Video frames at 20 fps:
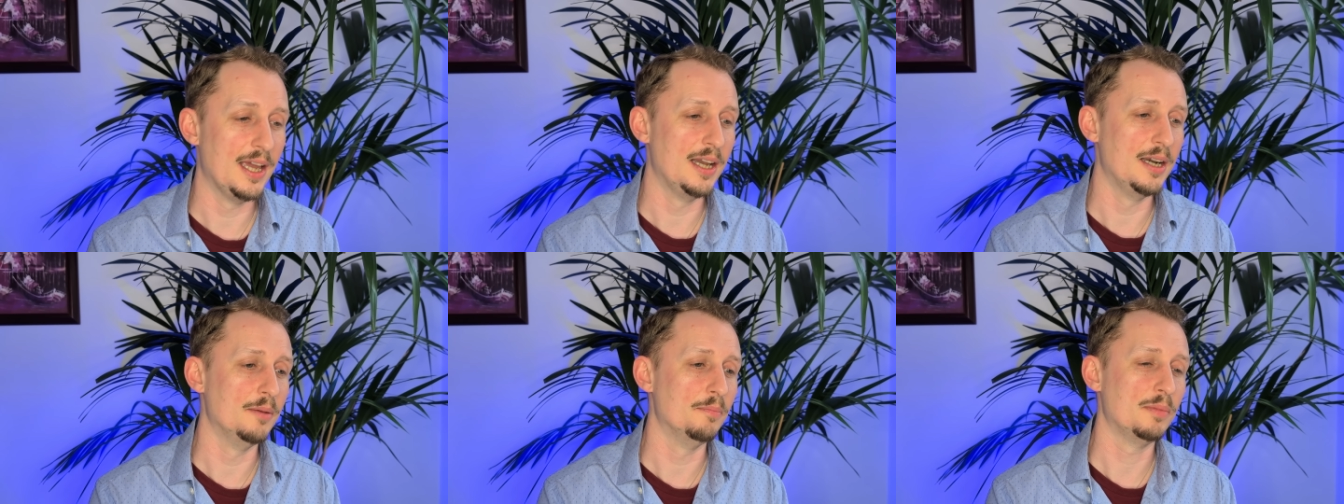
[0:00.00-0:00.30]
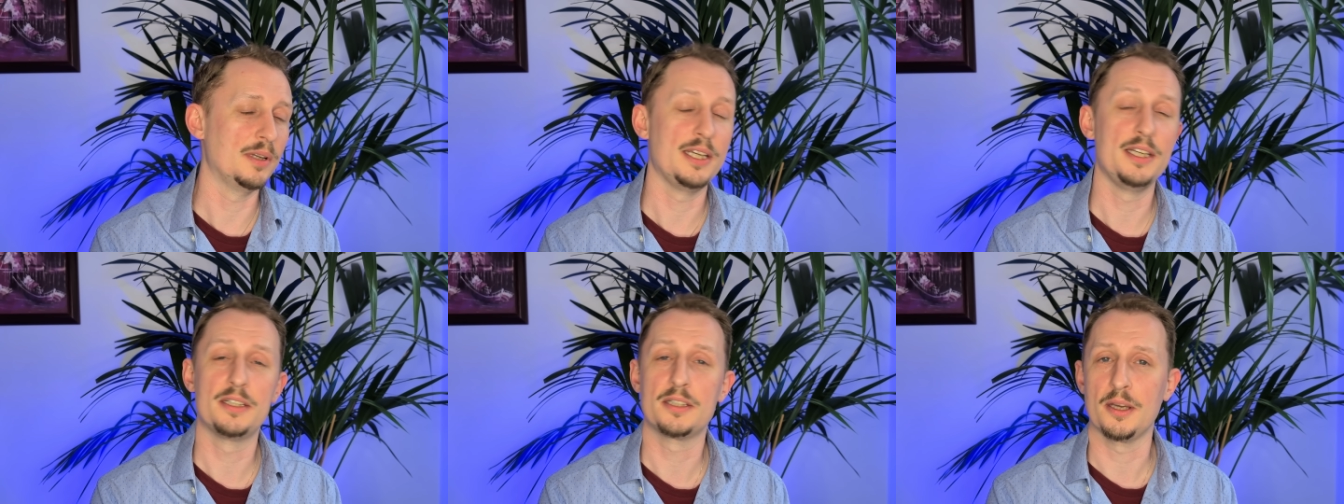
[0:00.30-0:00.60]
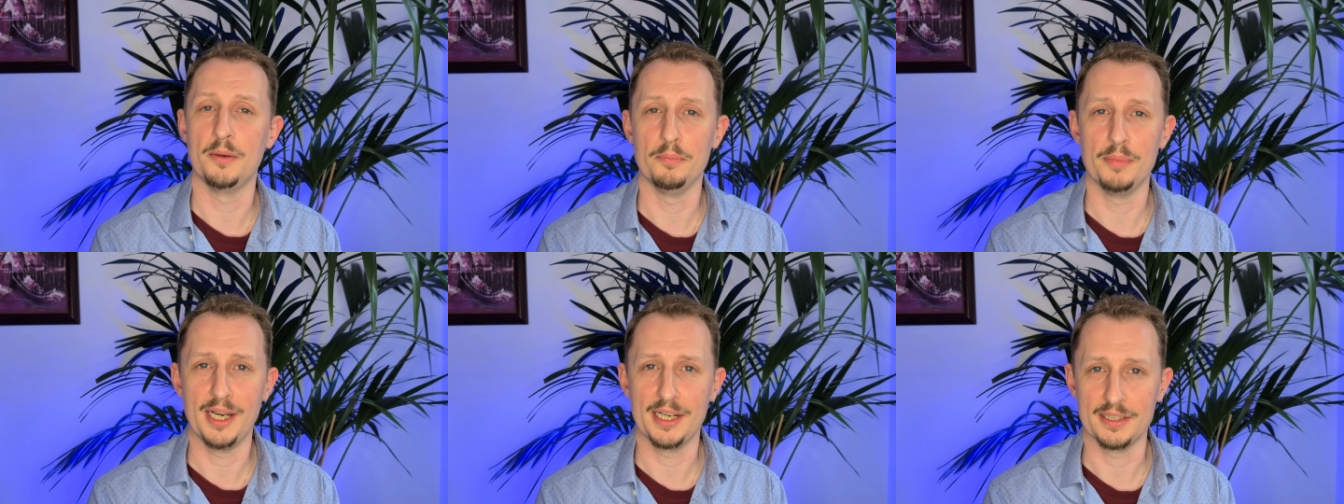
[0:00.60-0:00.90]
and
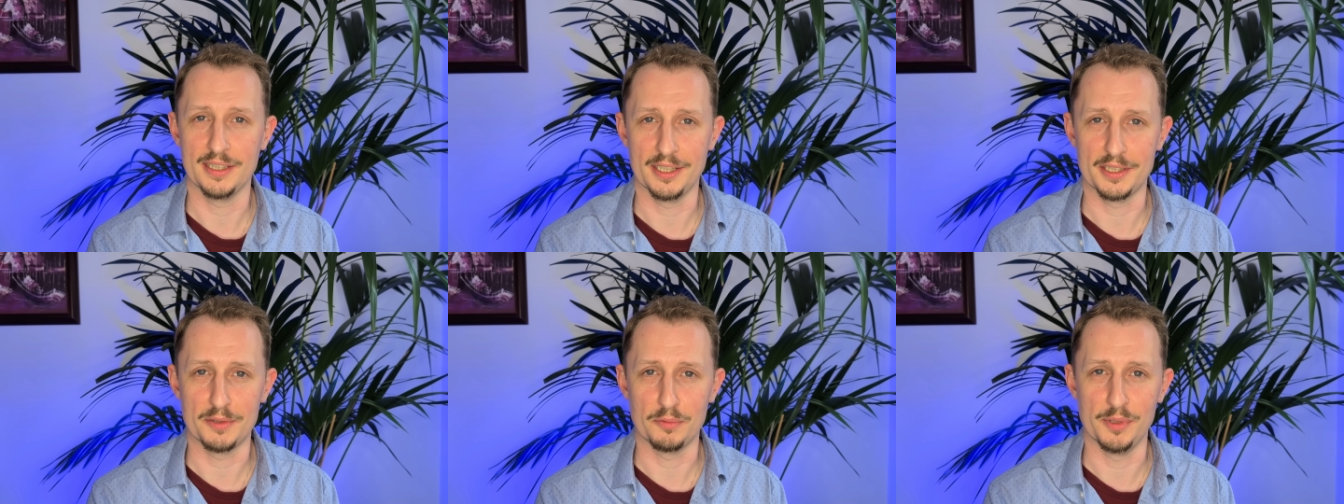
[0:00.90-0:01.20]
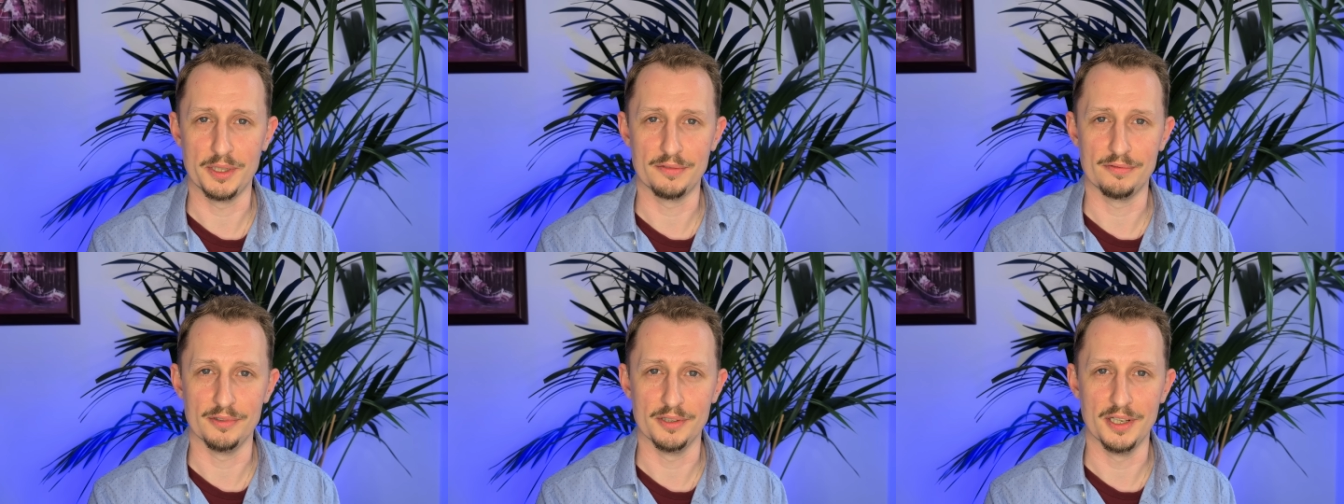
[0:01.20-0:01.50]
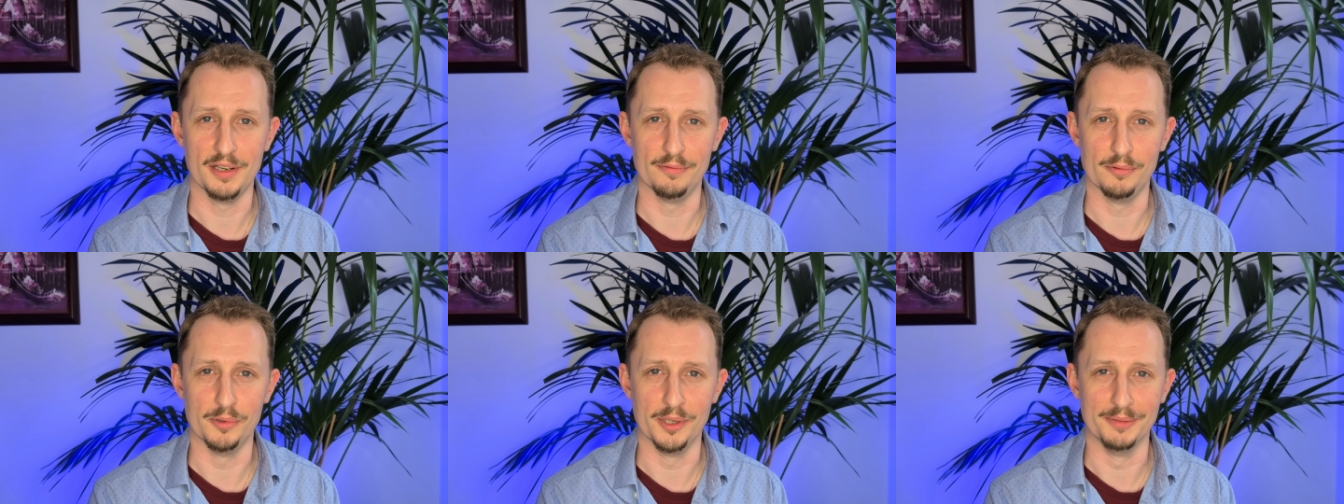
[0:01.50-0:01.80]
please come back next week
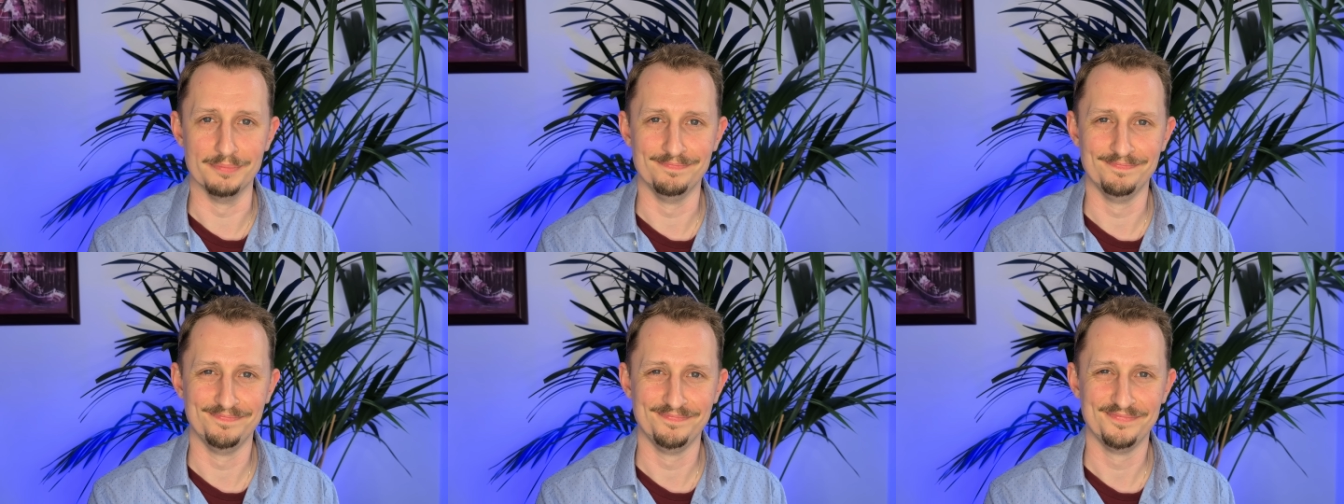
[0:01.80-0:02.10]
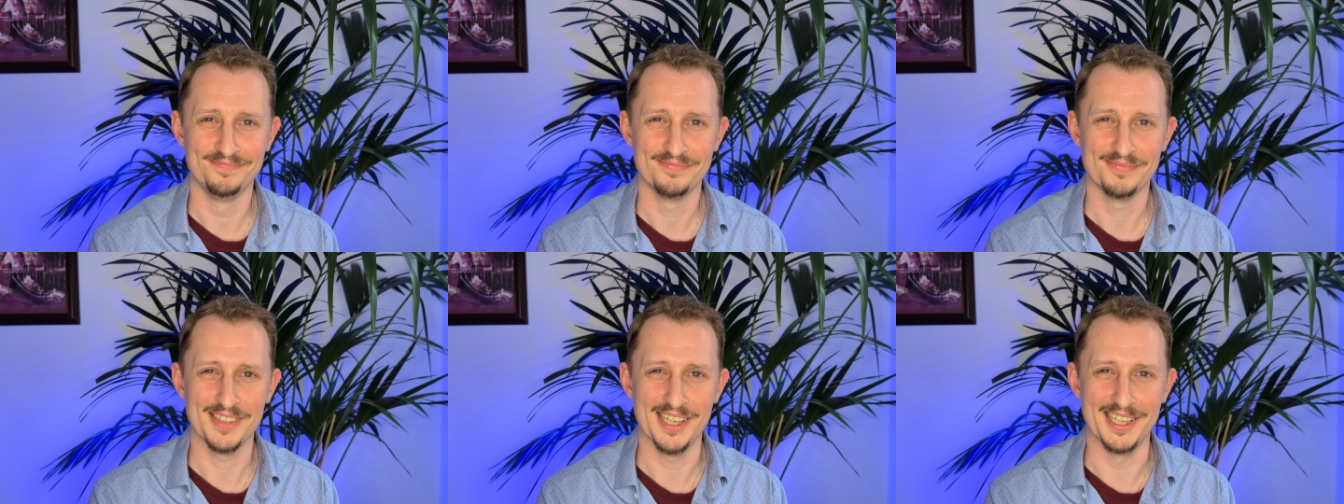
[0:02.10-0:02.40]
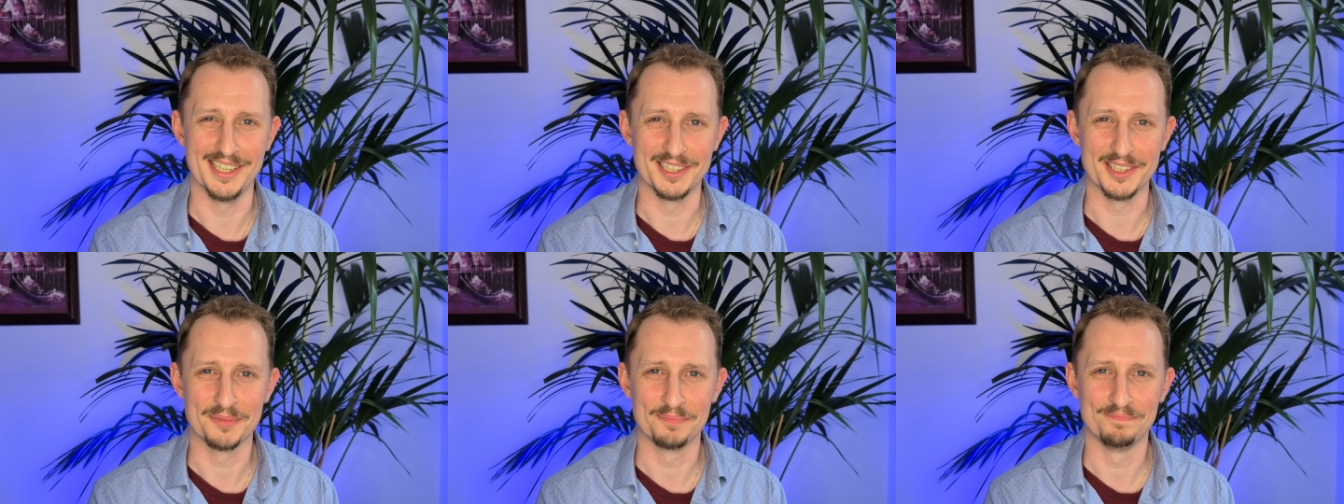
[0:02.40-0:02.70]
for another one.
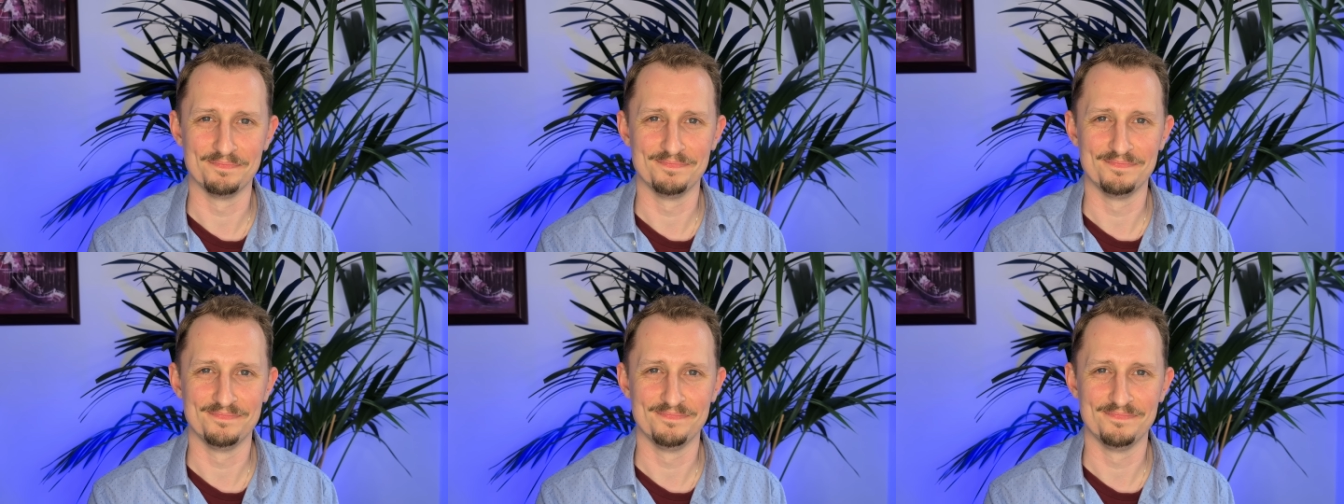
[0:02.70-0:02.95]
Thanks.